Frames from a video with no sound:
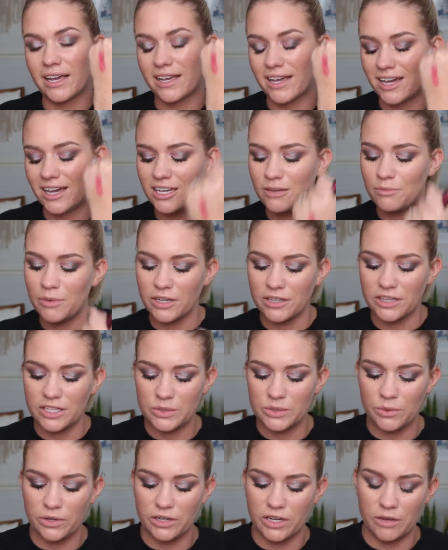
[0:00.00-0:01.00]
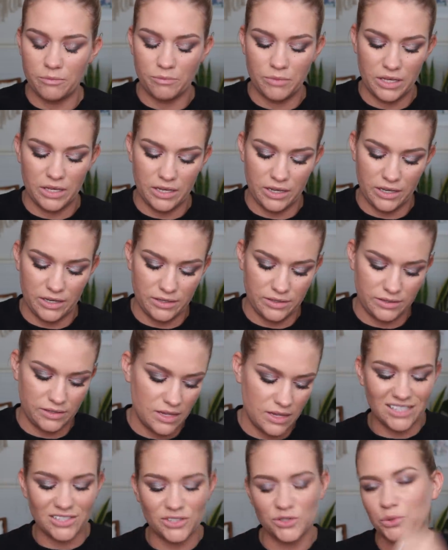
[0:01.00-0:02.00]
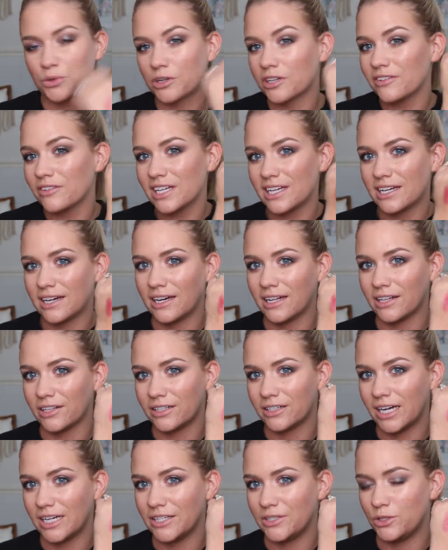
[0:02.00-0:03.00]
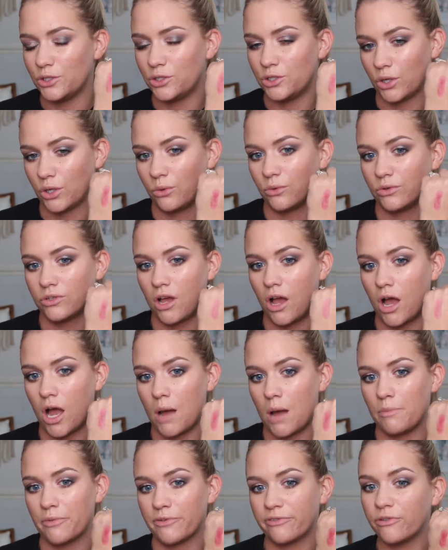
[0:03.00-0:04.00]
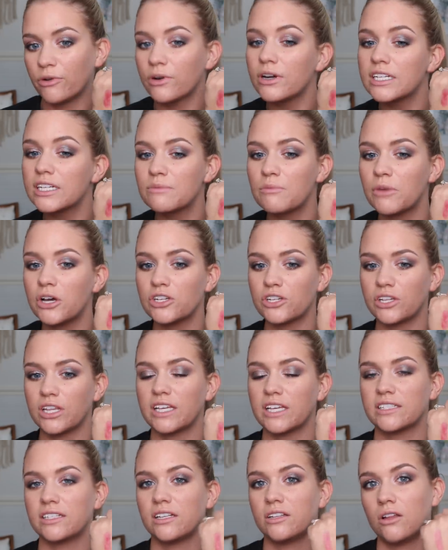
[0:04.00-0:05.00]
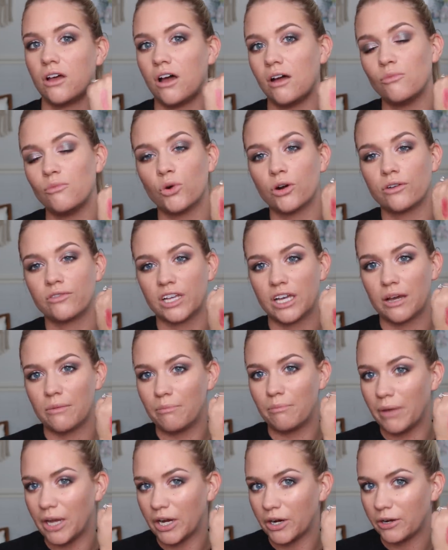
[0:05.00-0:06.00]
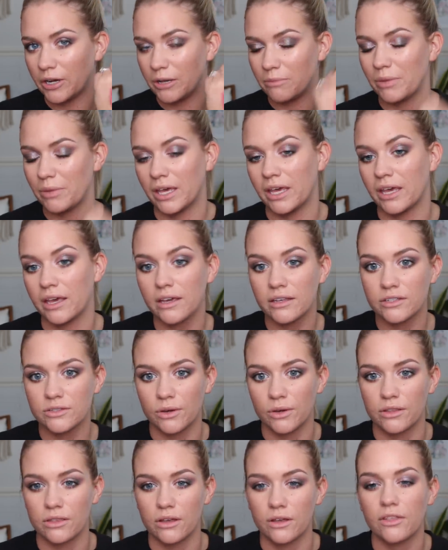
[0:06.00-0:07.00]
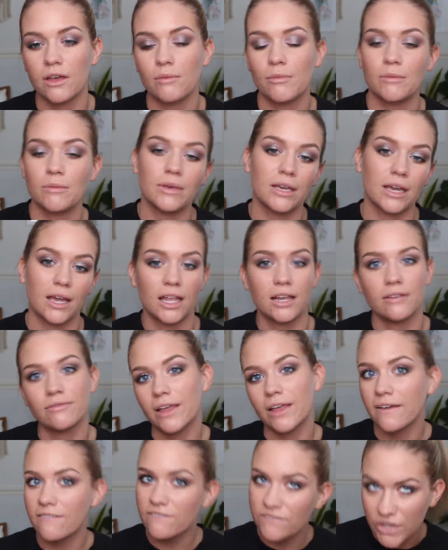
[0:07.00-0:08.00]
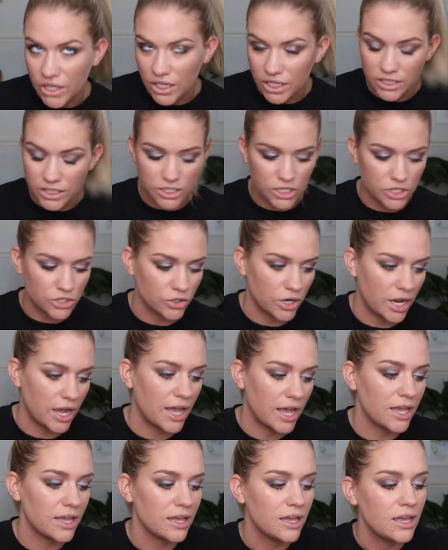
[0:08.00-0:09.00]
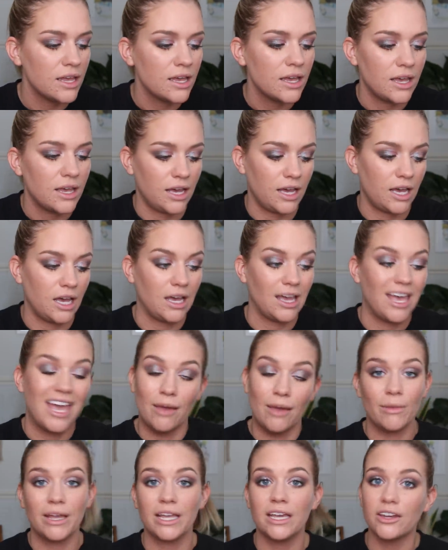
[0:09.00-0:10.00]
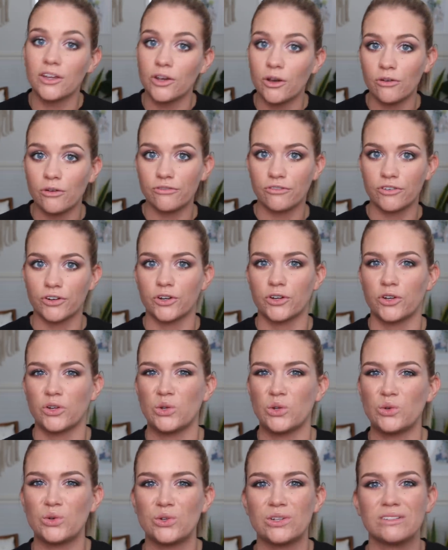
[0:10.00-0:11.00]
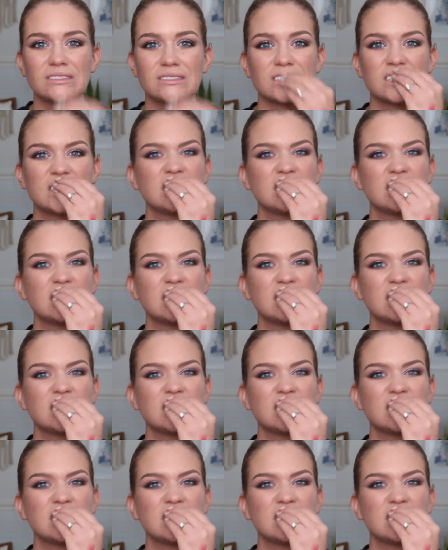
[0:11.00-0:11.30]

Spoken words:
I kind of picked this one up because it's sort of a color I don't opt for as much. Like it's a lot more of like a berry pink. So I thought that might be kind of like fun to try. Am I gonna go for a nude?